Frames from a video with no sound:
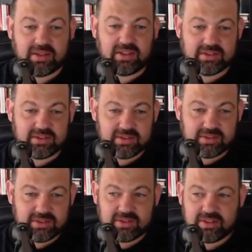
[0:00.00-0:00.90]
I'm better than
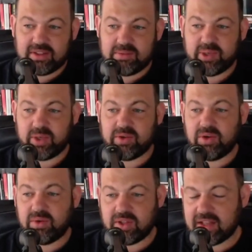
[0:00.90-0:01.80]
this.
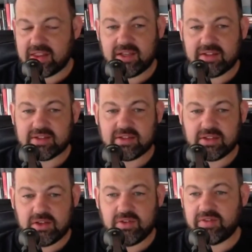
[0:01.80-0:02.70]
But the accountant
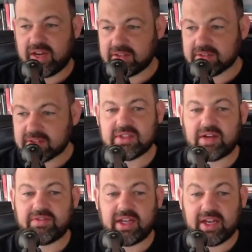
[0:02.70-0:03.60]
thinks you failed. You
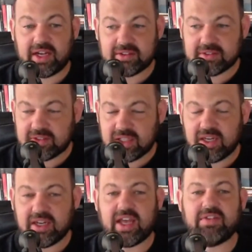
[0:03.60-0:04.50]
couldn't tough it out.
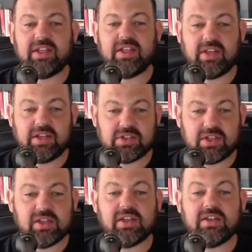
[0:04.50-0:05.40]
You didn't have the
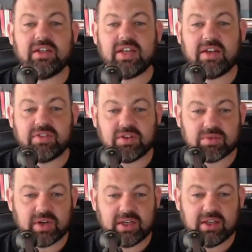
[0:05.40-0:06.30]
attention. You didn't
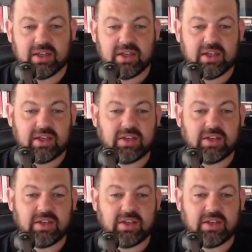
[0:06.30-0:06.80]
have the grit.